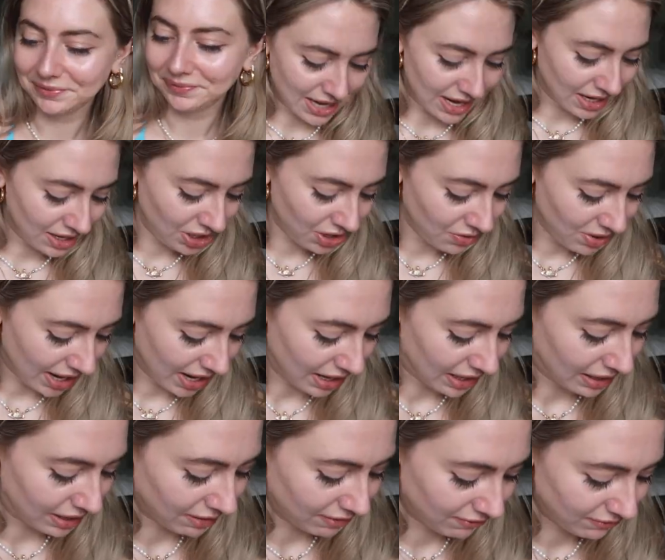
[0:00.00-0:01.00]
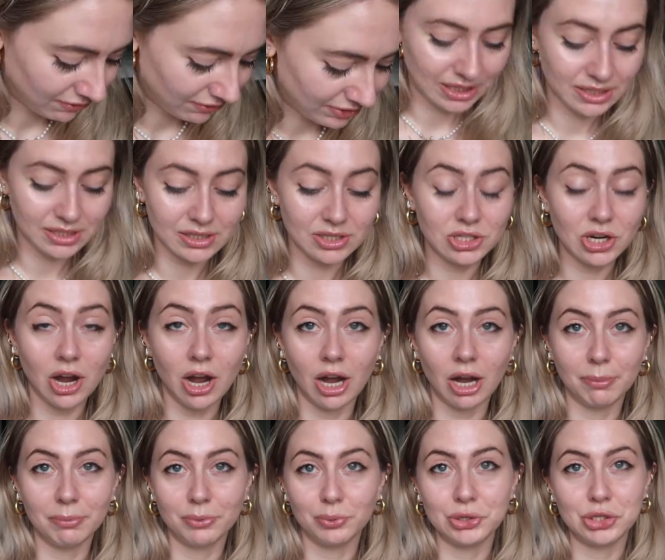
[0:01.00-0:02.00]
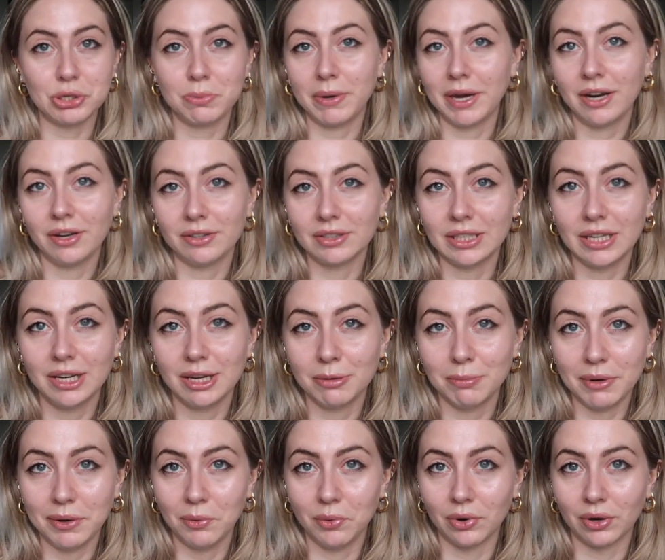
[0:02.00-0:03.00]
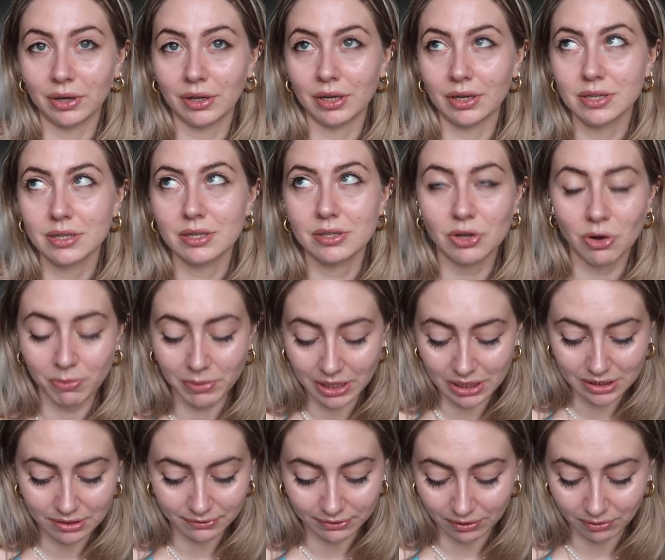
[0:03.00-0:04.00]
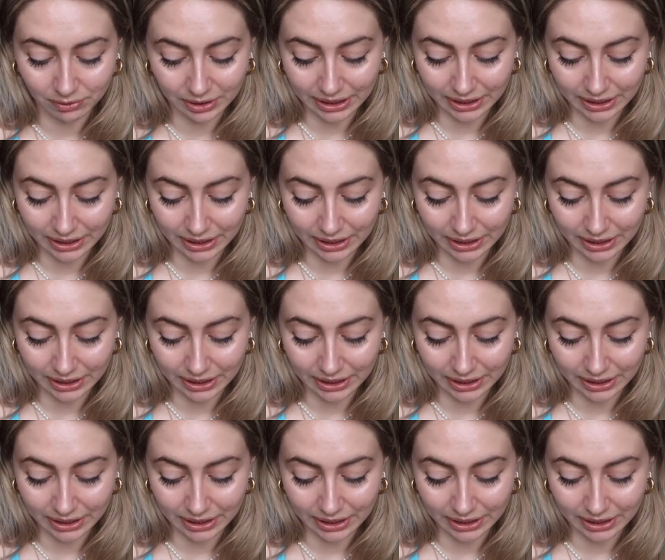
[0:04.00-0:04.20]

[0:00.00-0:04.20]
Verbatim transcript: Then you have this top, which apparently can be worn so many different